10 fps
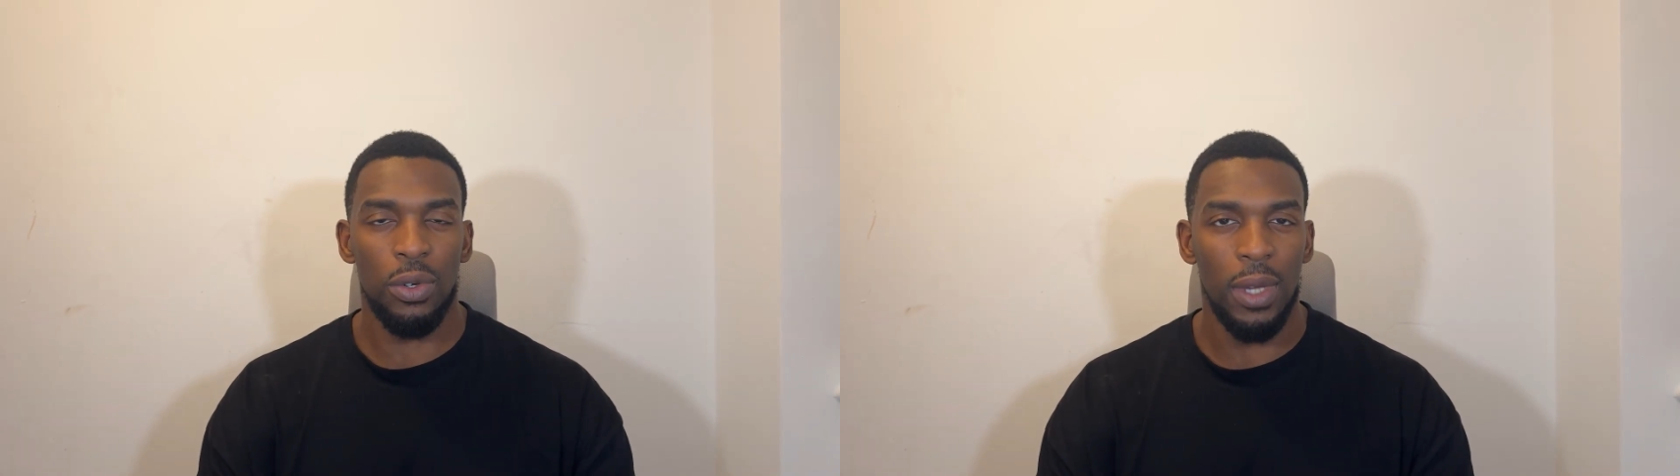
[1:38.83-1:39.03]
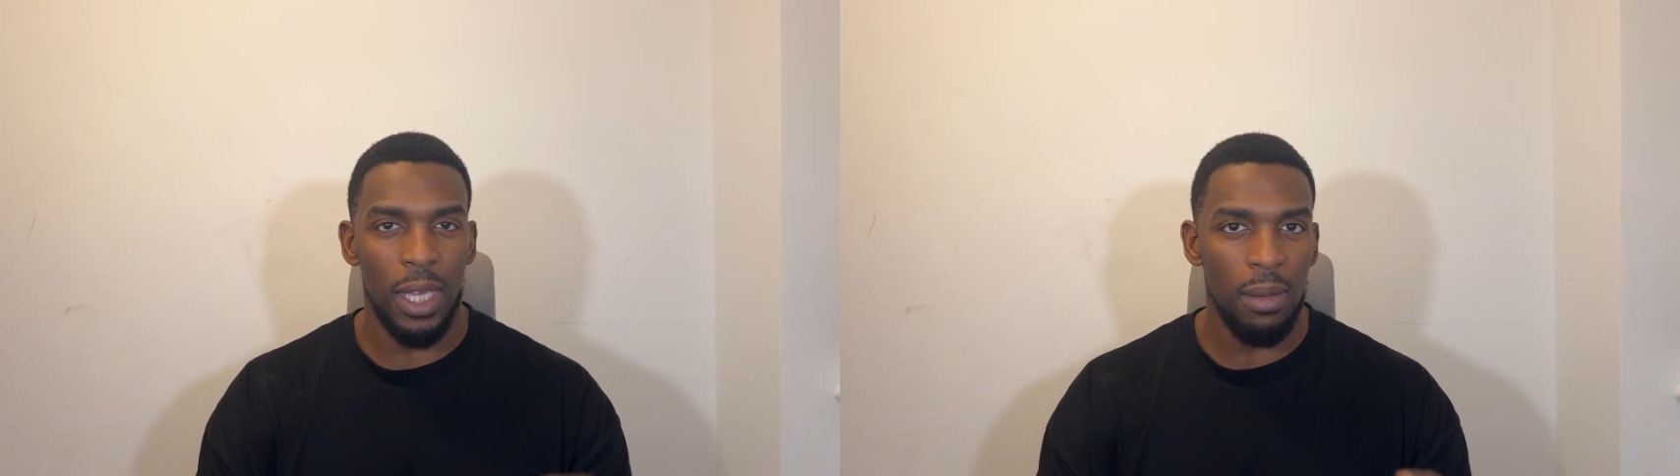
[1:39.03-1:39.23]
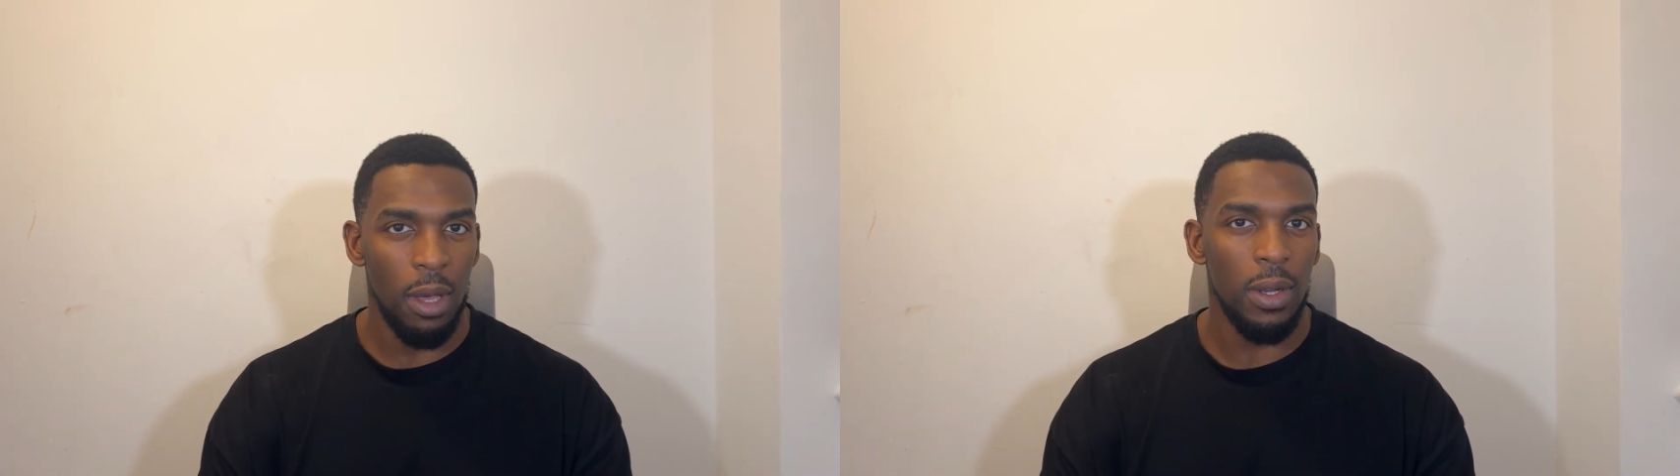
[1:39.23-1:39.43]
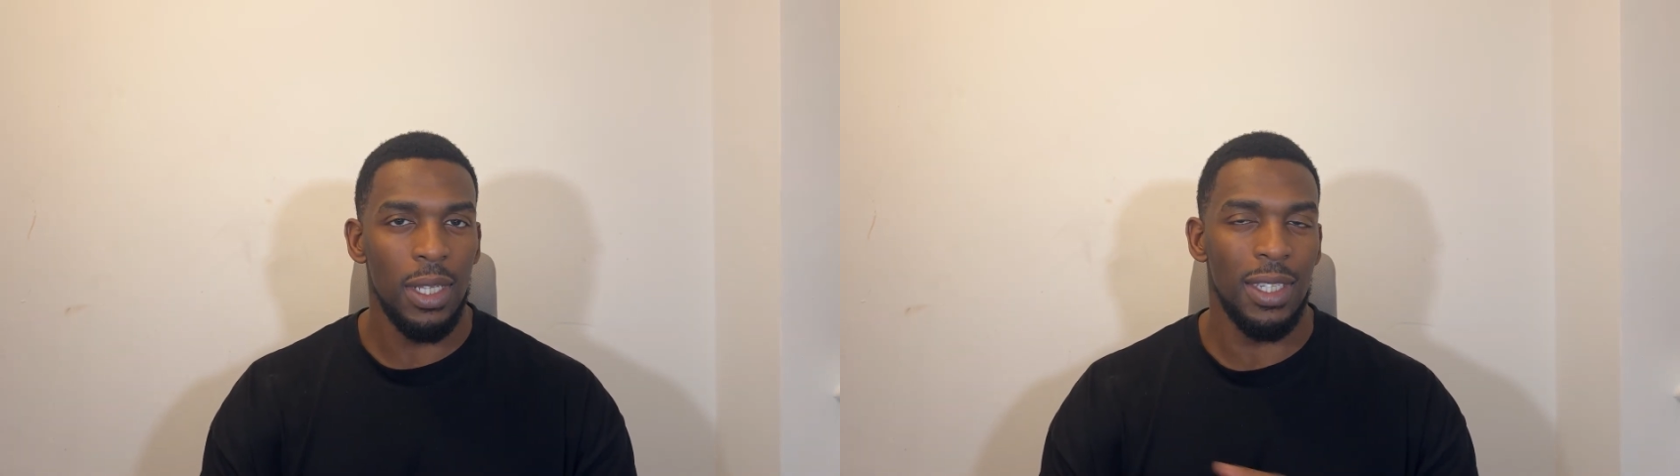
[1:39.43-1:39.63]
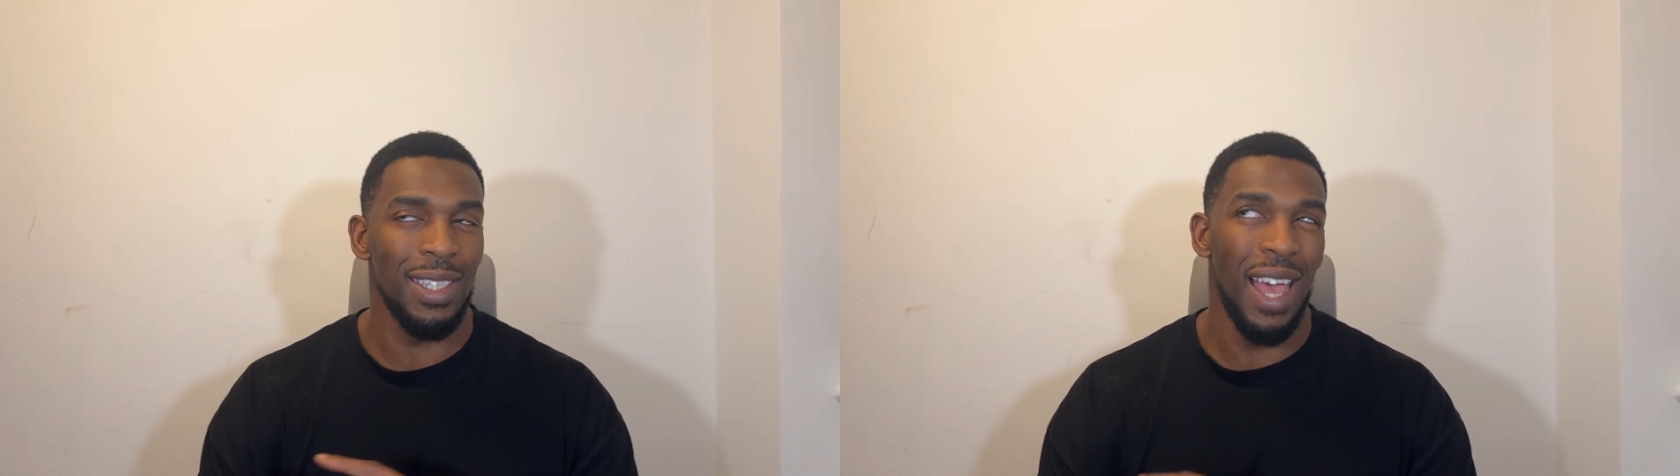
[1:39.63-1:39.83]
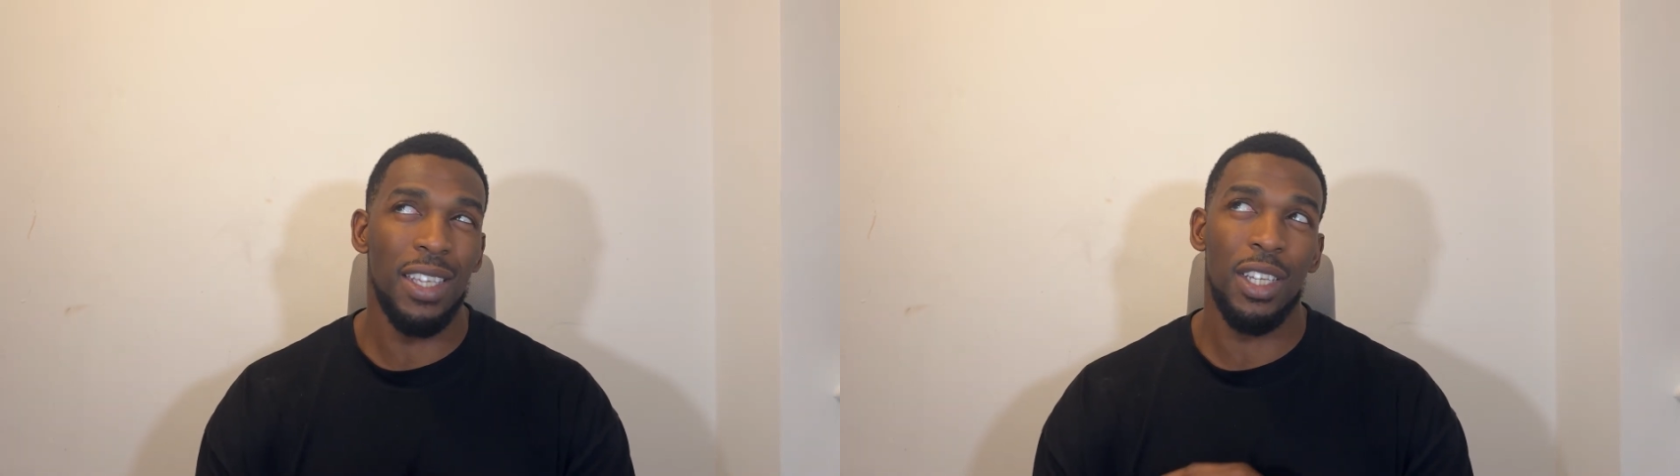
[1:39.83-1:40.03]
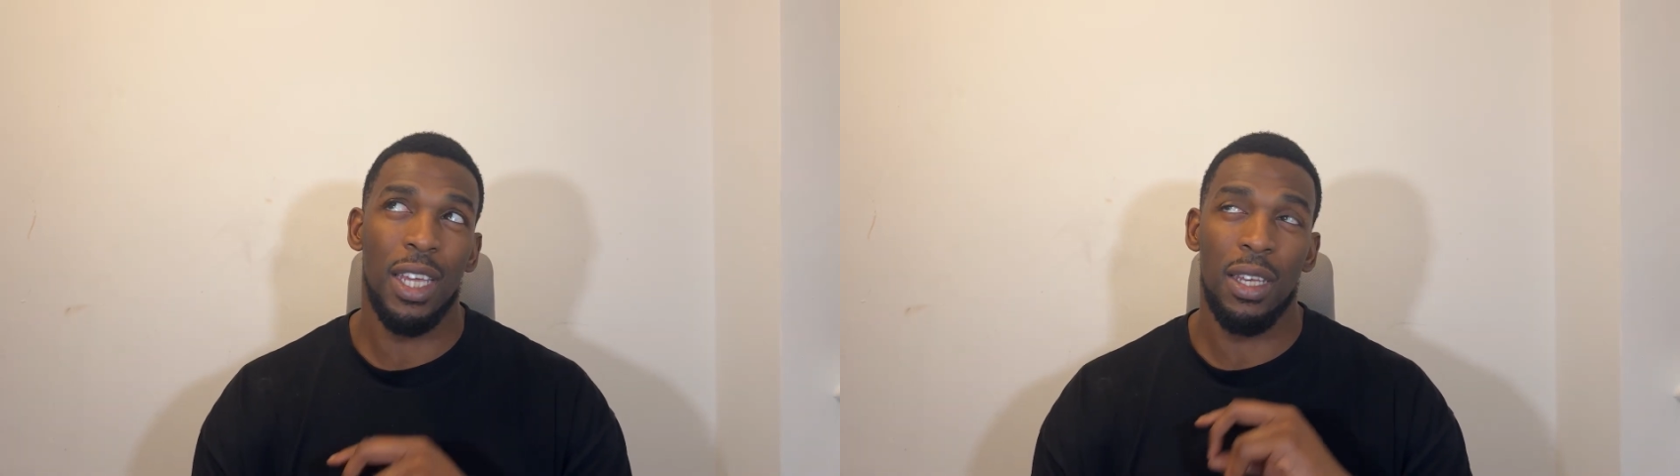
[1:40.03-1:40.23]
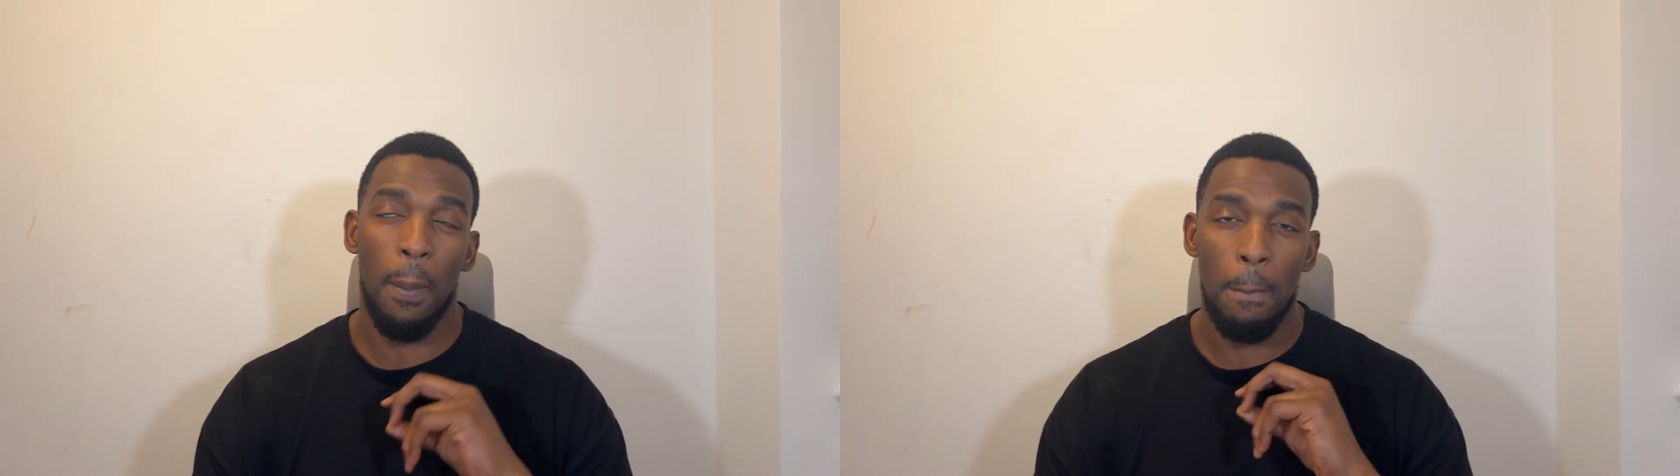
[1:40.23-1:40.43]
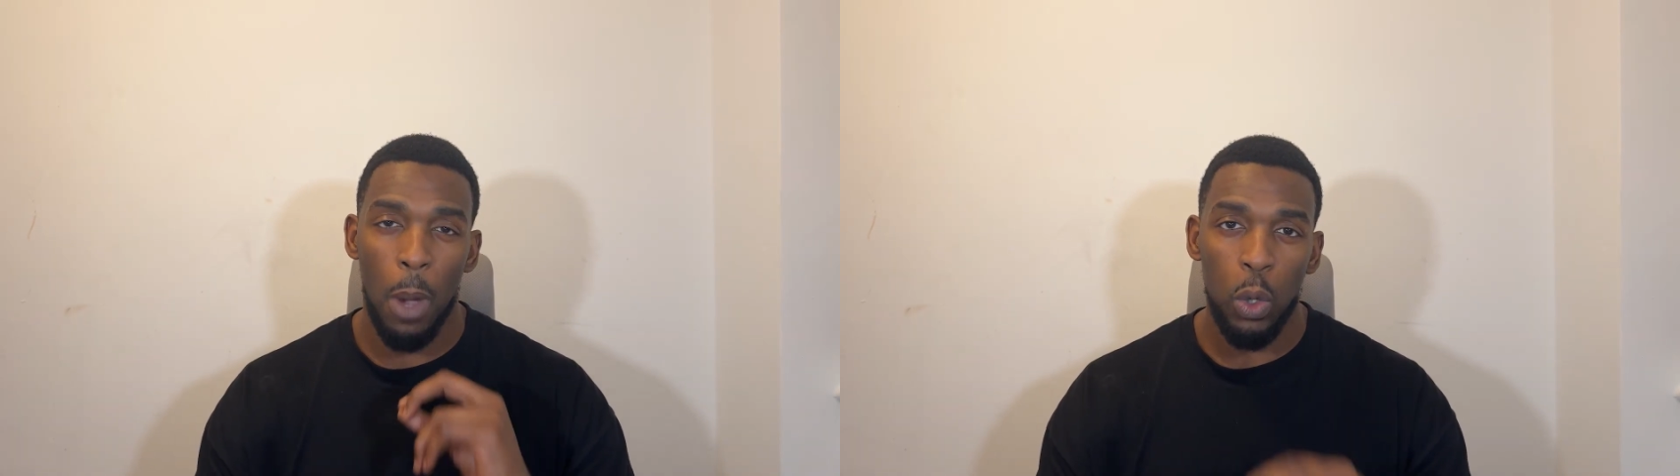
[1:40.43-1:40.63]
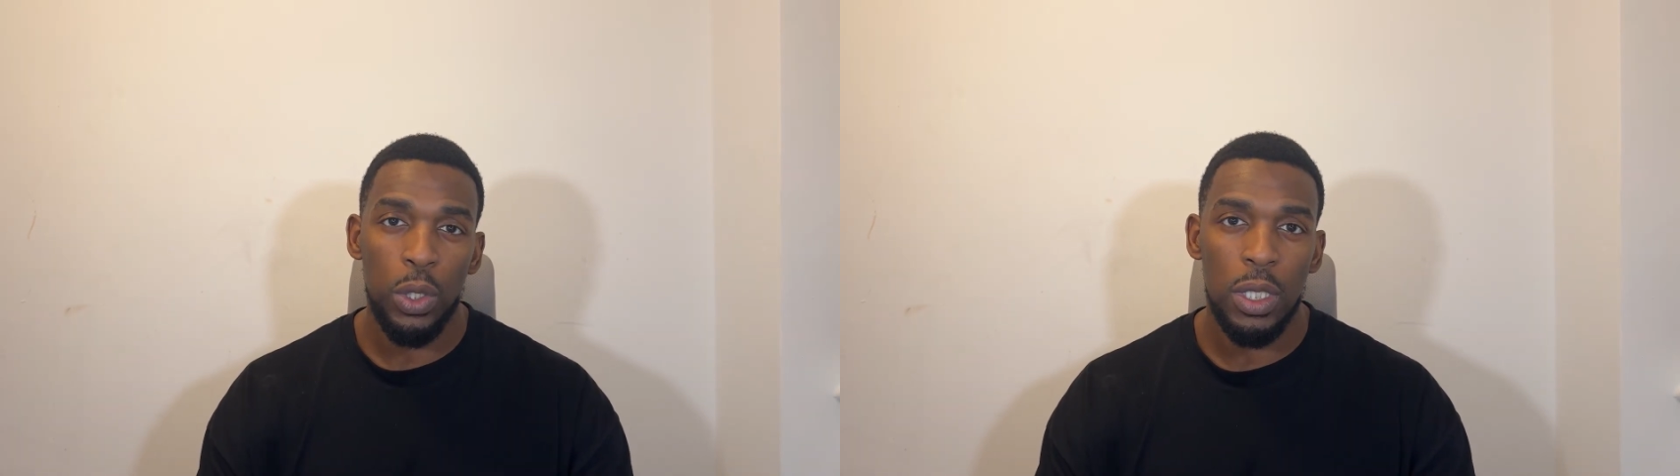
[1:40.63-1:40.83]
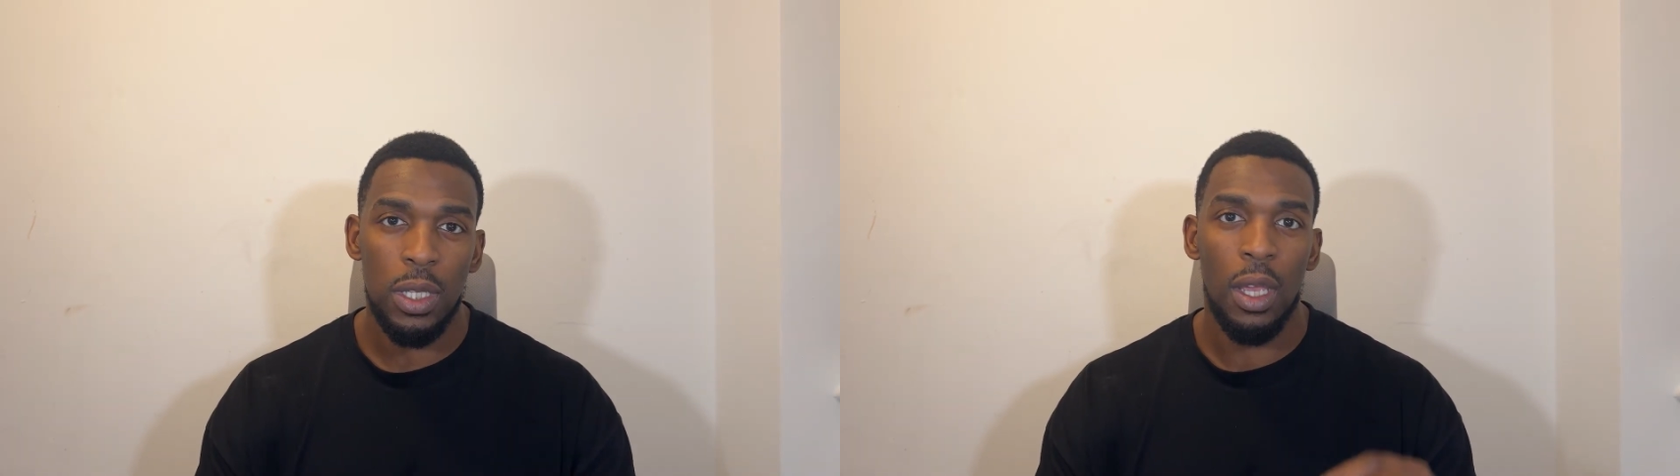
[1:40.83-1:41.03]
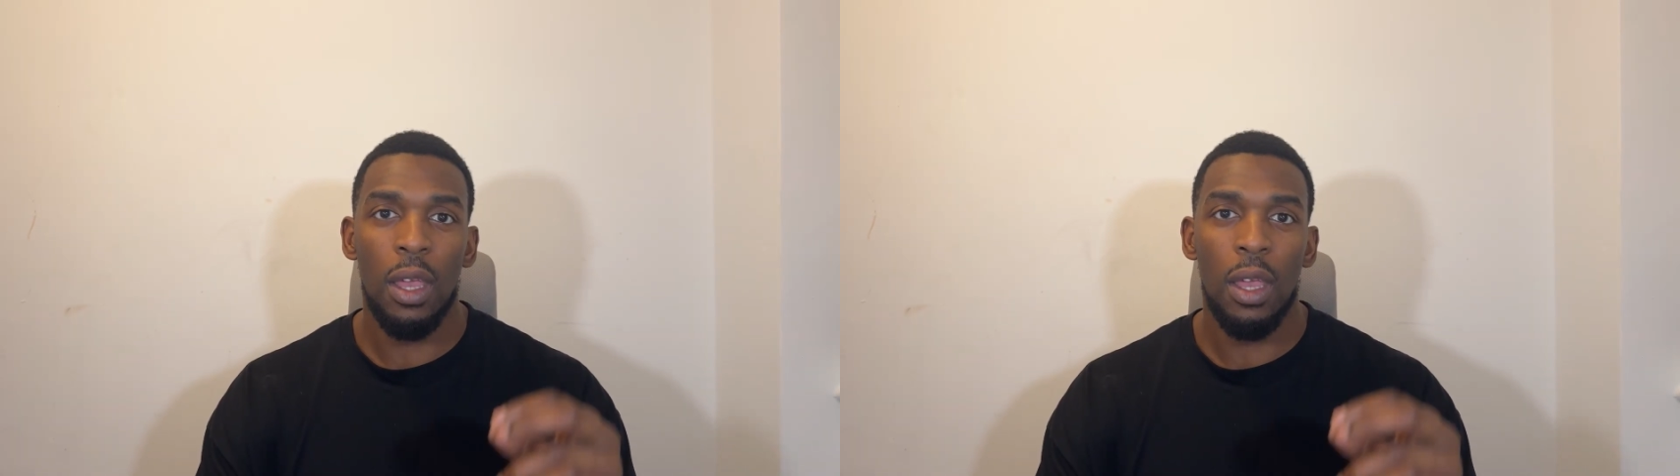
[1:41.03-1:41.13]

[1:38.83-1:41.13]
Your email list is actually the most